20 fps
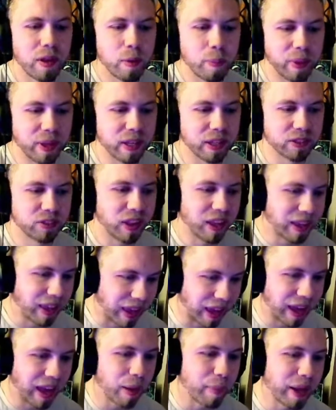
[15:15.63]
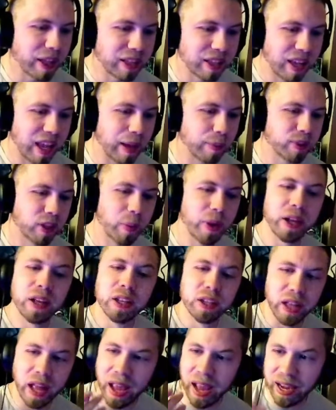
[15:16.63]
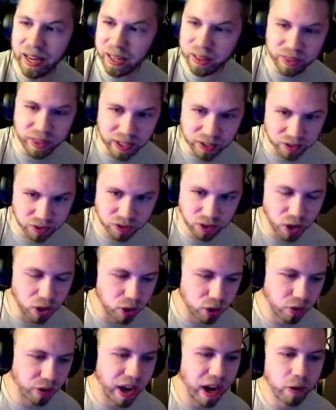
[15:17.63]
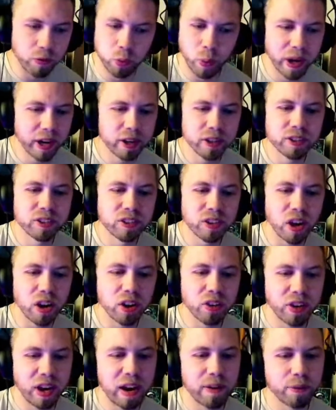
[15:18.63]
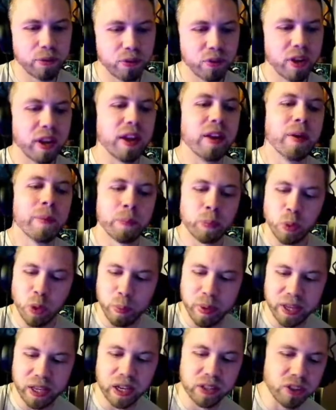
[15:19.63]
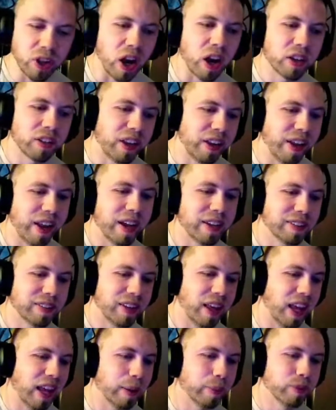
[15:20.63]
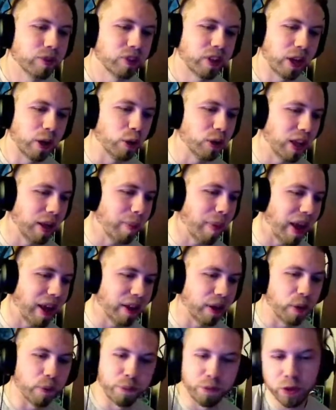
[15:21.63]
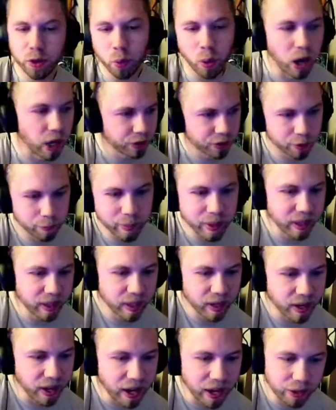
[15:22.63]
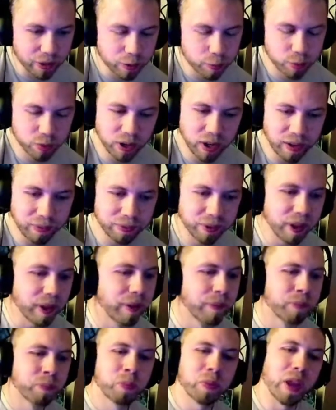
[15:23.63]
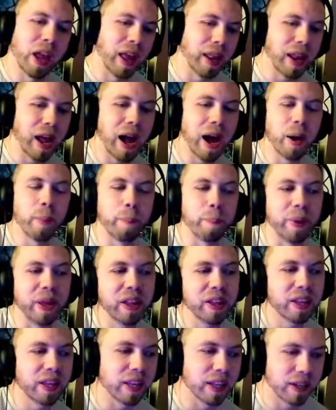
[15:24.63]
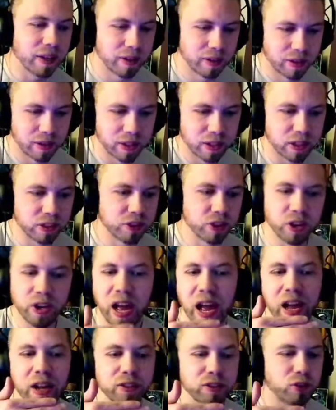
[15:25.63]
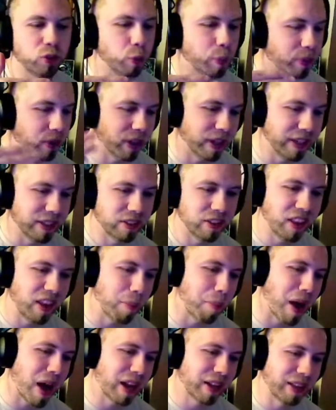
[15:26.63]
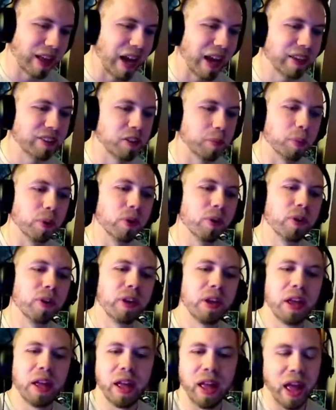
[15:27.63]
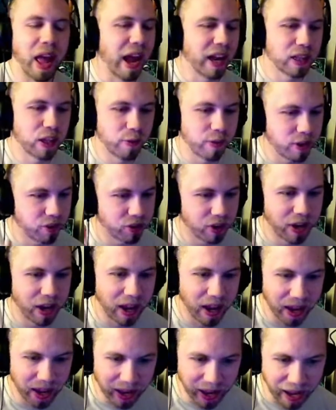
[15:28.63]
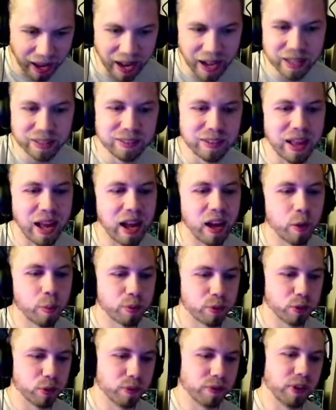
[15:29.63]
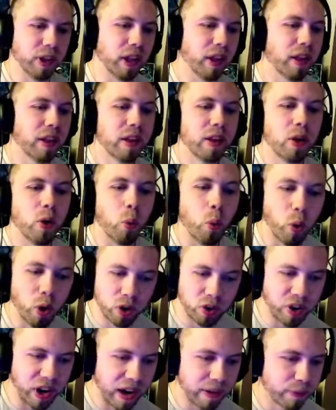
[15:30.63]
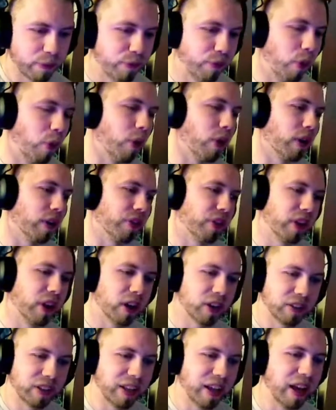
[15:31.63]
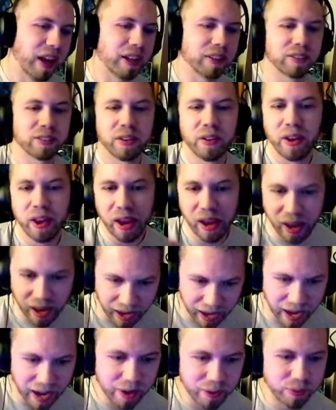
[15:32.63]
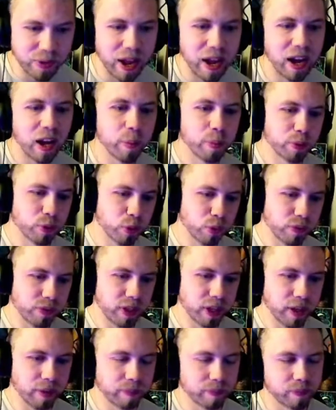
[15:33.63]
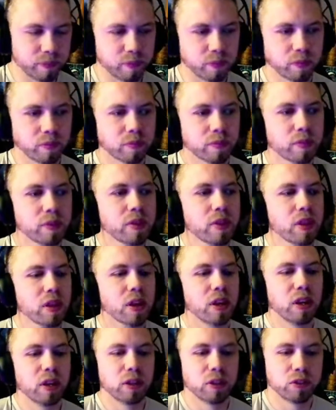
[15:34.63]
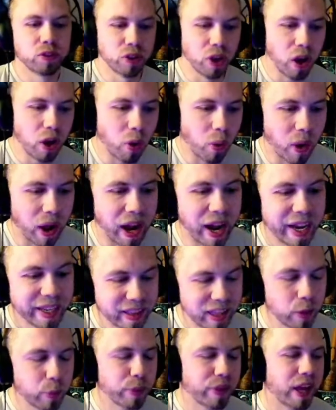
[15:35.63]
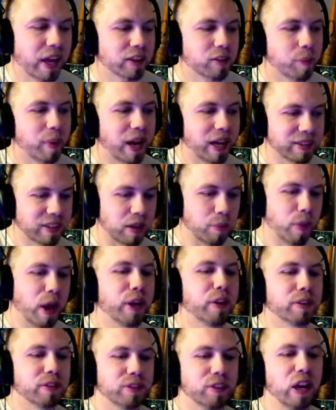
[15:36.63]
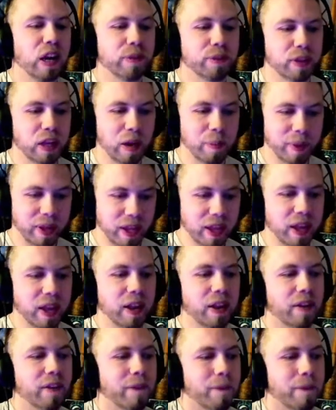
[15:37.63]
because they can't make the games they want. Anything StarCraft. Where is StarCraft 3? Because RTS games can only make a few hundred million dollar profit and not a billion because they're not super easily monetizable, Activision has not approved it. Warcraft 4, the RTS, have not approved it. So I think with Xbox and Microsoft coming in,